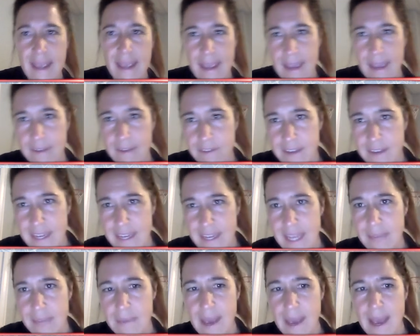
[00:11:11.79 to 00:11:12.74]
and if a
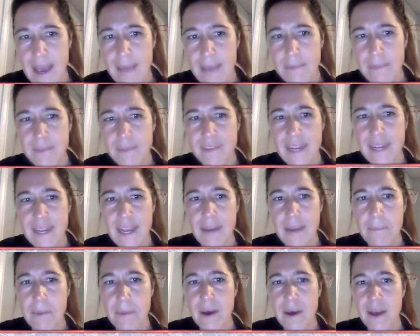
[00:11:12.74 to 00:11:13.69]
team happens to get
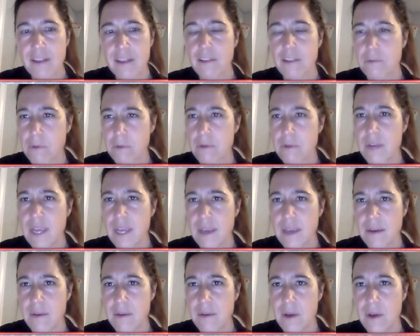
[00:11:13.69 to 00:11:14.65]
a puck through to
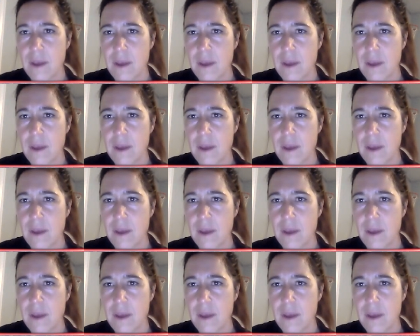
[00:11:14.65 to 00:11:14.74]
you,